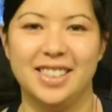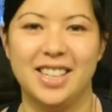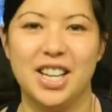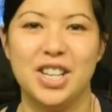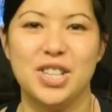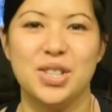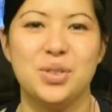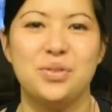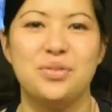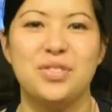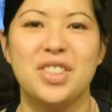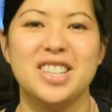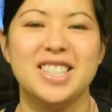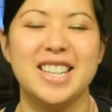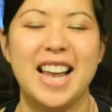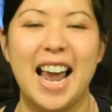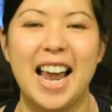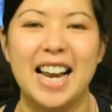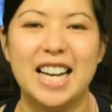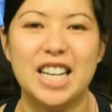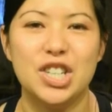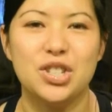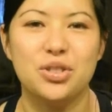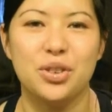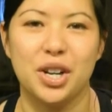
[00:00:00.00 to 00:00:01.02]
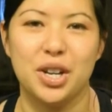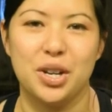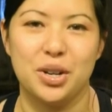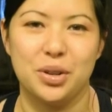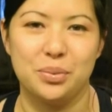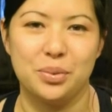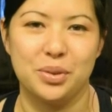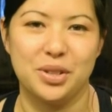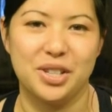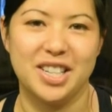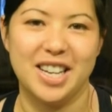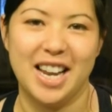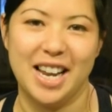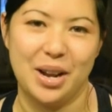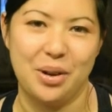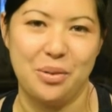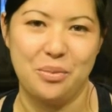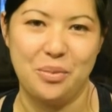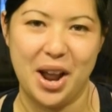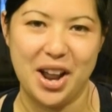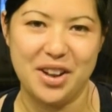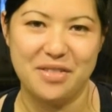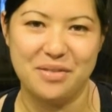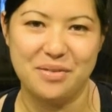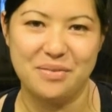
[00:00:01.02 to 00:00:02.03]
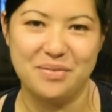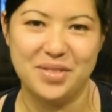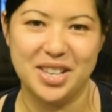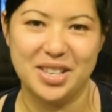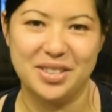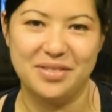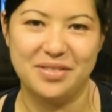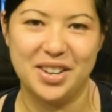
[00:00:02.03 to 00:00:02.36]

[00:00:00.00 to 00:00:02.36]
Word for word: So if there's any trick you're supposed to take away from this